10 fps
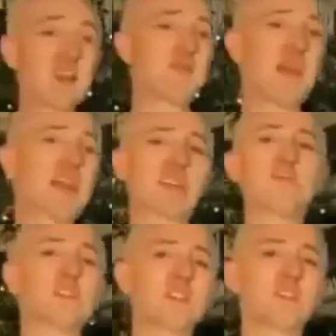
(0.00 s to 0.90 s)
I get paid
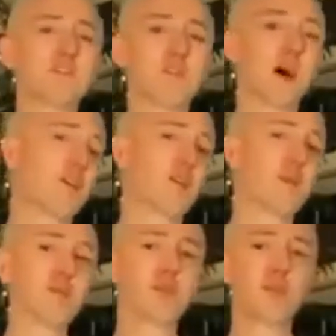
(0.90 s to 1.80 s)
commissions from other
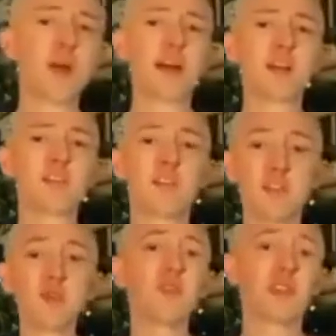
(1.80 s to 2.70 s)
people's products
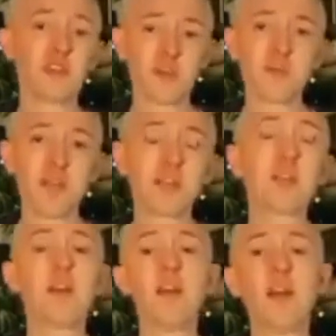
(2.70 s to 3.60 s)
using ClickBank.
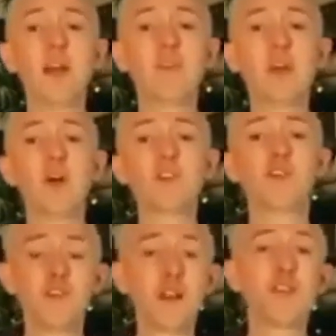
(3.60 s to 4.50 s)
And they
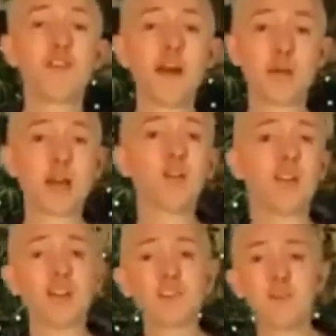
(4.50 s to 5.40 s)
also verify my
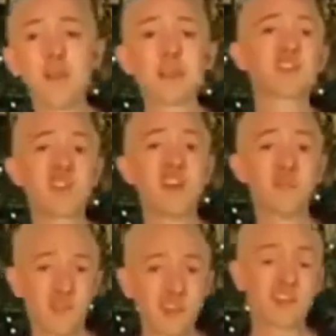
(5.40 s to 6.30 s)
earnings to make sure
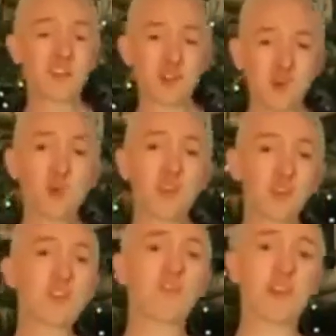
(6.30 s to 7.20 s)
I'm telling the truth
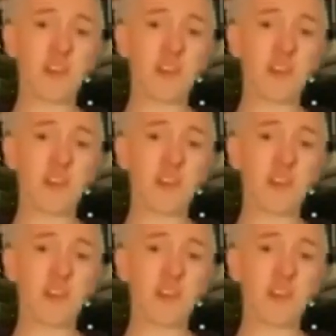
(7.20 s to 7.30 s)
in this